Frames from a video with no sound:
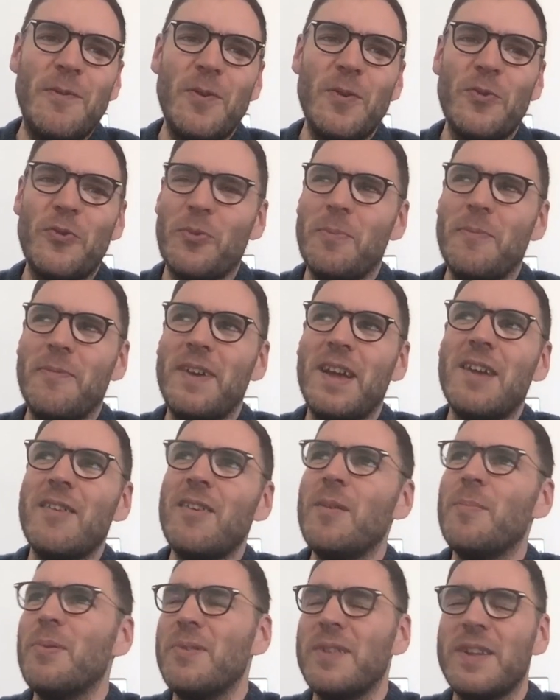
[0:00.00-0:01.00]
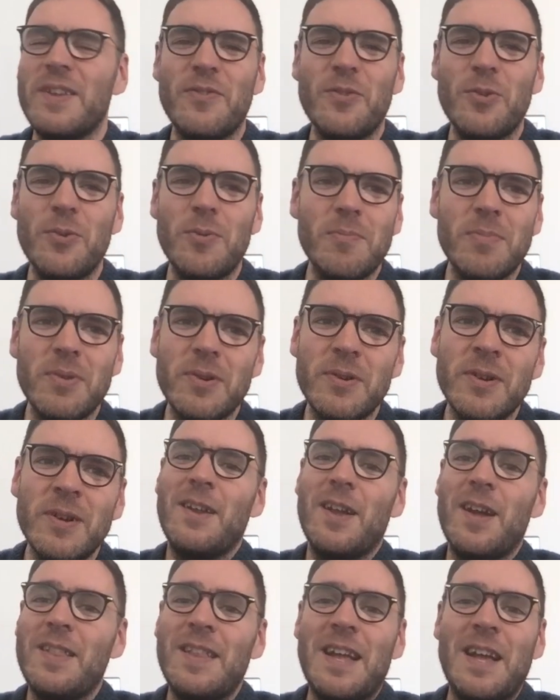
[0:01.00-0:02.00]
some variable is number,
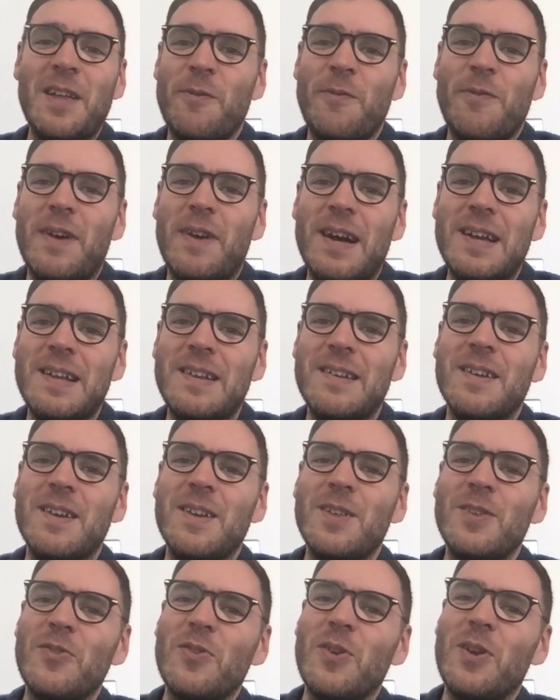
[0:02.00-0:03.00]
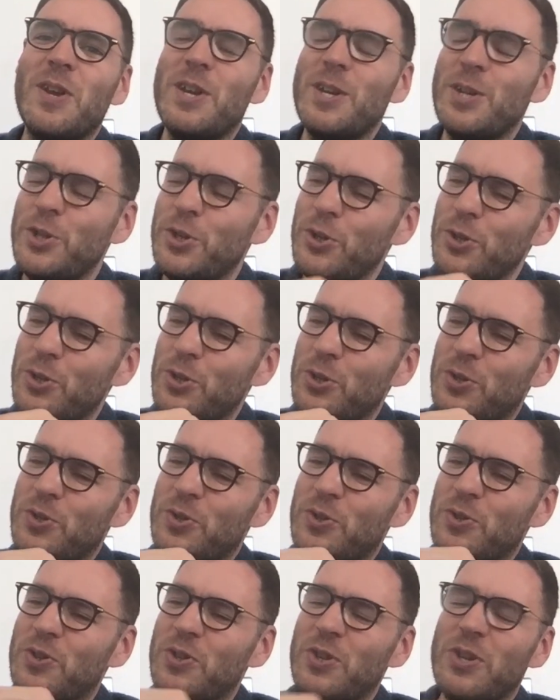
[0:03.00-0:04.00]
and that's fine. And so you should
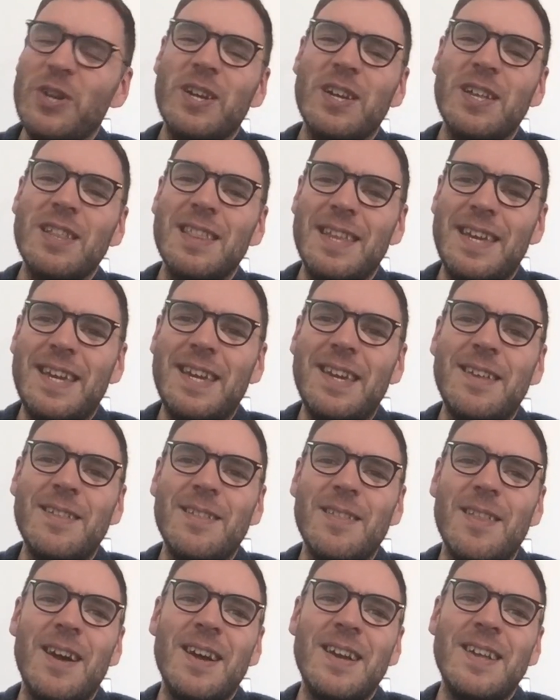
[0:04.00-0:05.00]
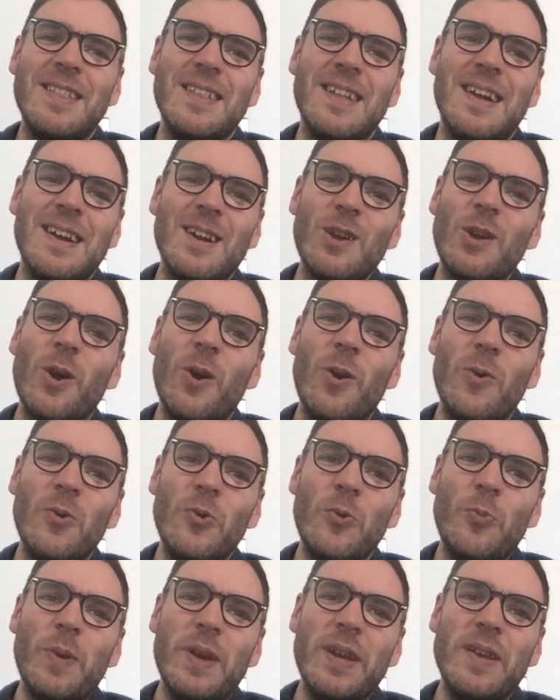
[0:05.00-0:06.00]
certainly inline that
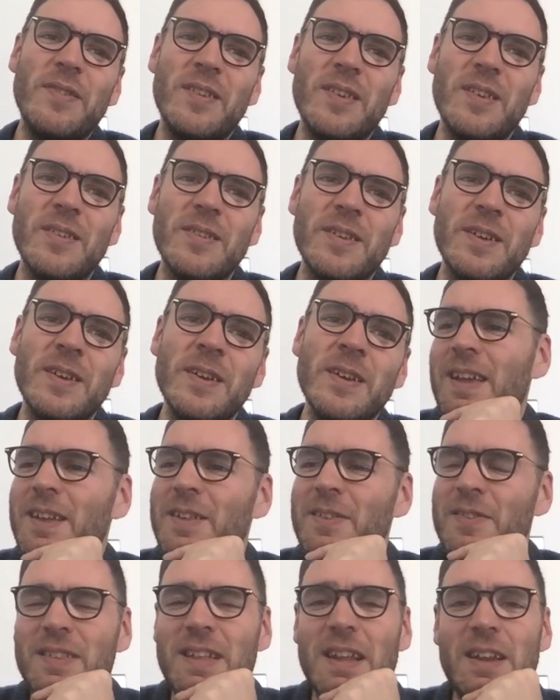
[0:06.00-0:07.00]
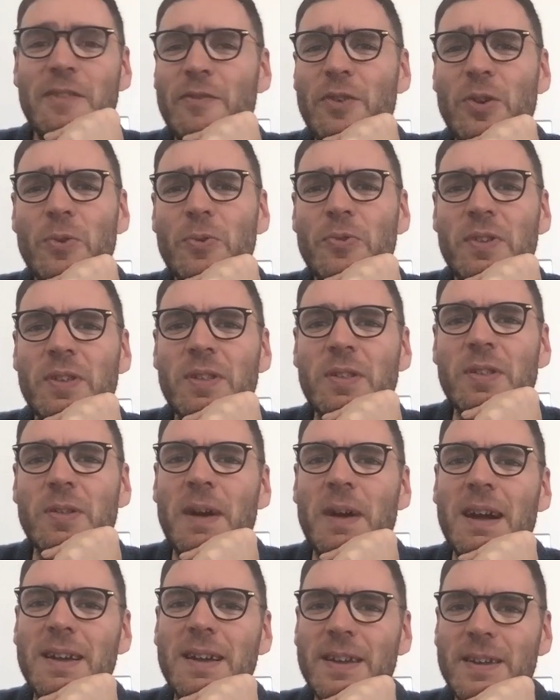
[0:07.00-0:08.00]
code basically instead of using the
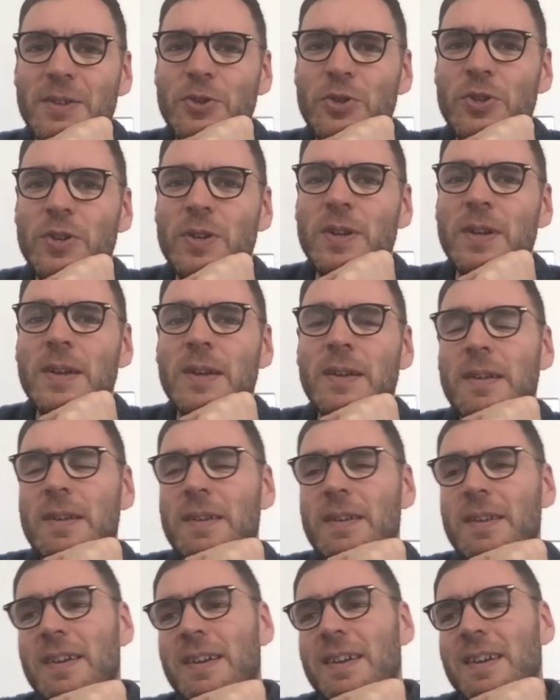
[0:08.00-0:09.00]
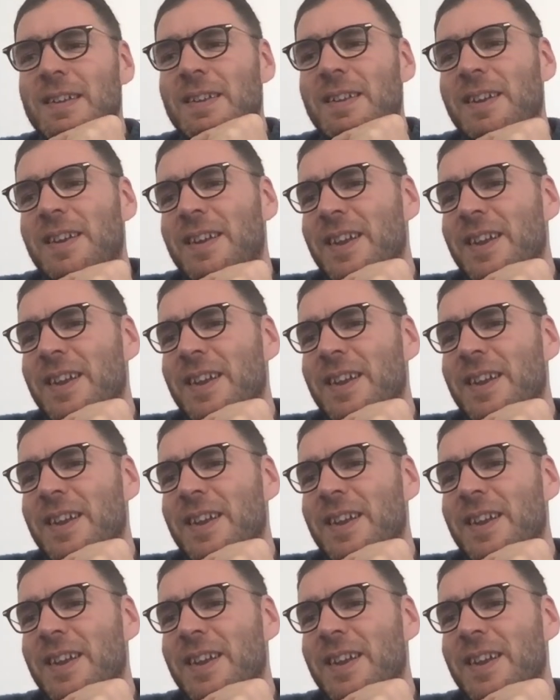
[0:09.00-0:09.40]
package. And